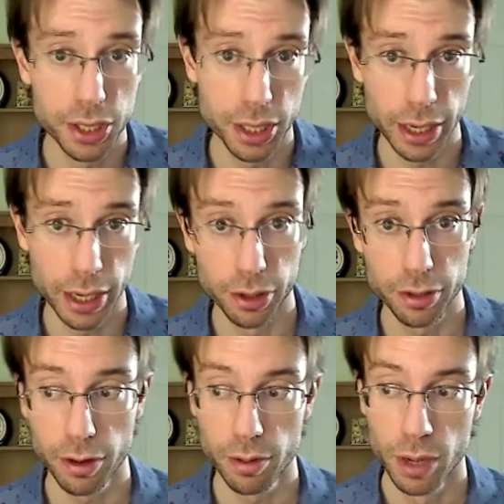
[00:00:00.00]
that I learned
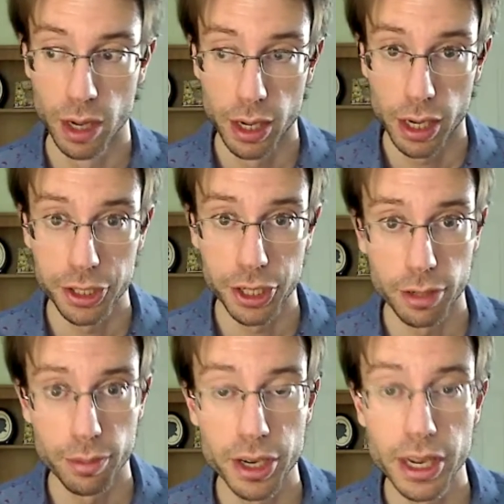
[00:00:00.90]
from a
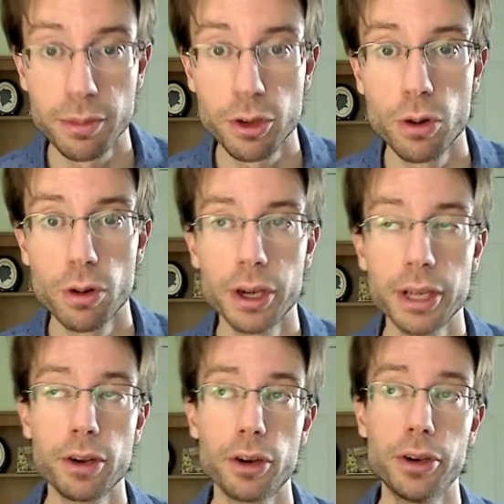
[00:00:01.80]
gentleman named
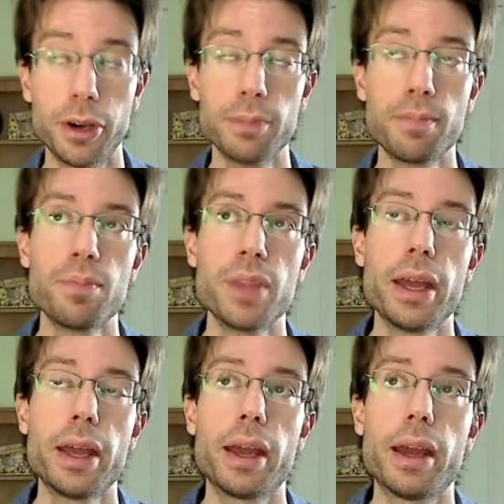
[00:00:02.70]
Corey Herder.
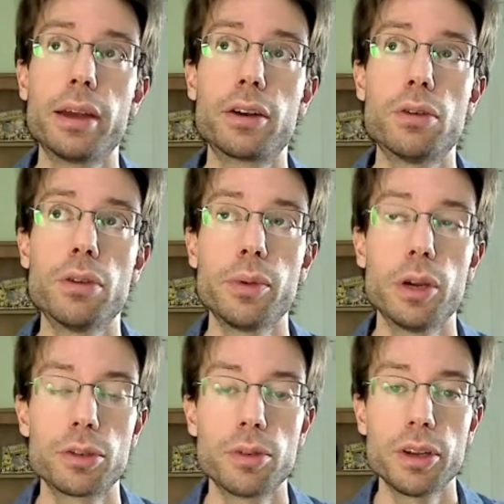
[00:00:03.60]
And Corey,
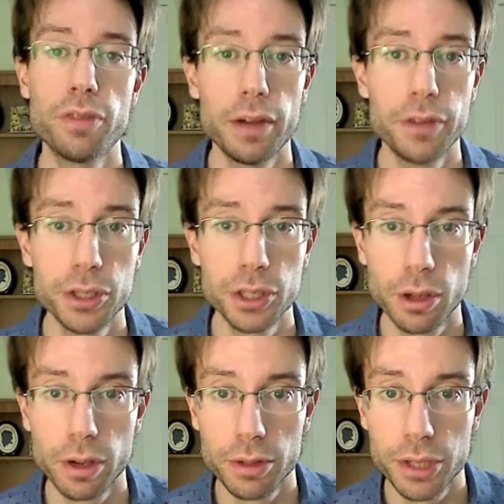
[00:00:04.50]
about 25 years
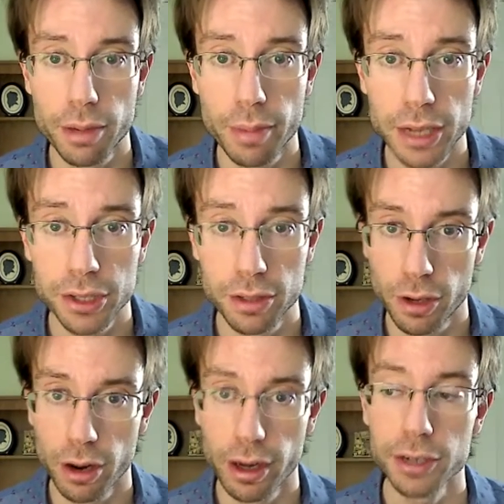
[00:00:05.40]
ago, he was in a massive
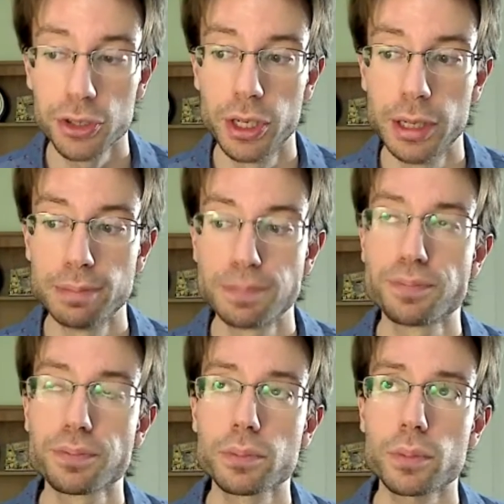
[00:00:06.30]
car accident,
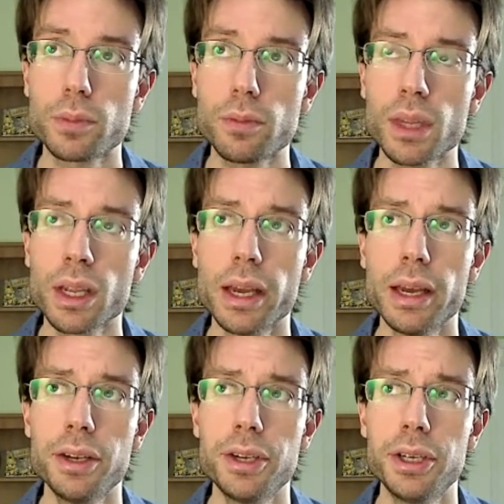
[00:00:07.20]

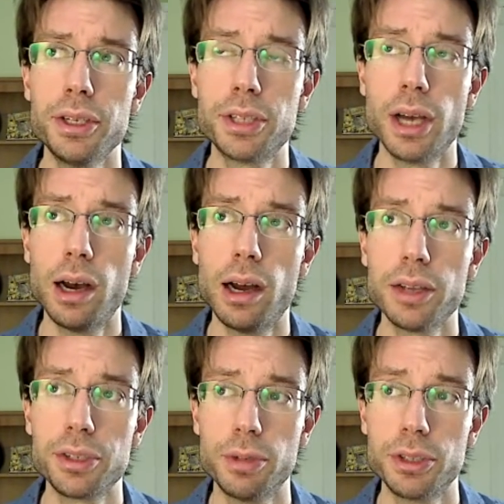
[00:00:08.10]
and his
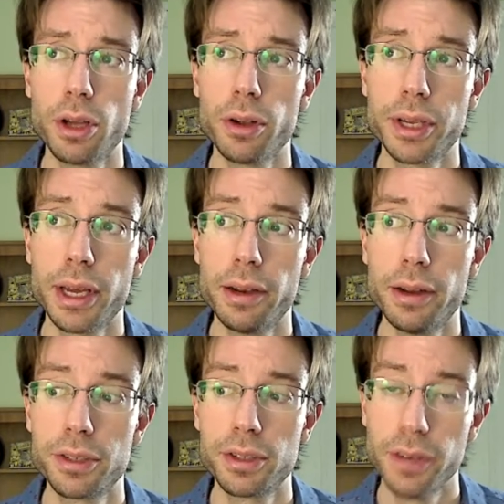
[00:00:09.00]
as a result, he
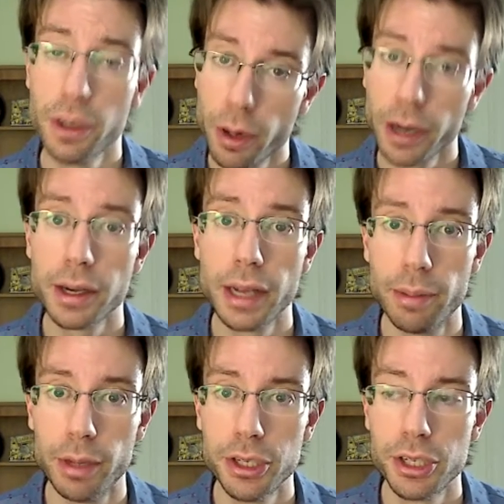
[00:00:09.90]
had severe brain
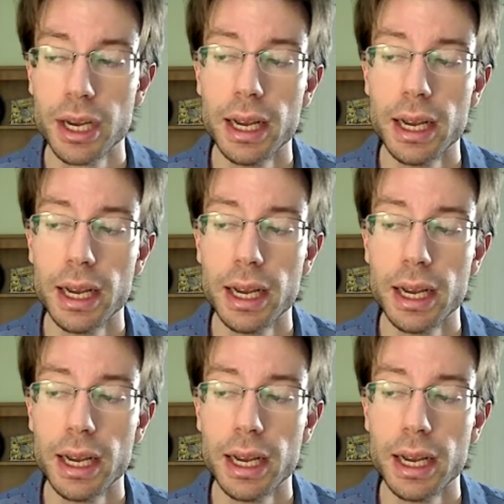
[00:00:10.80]
damage,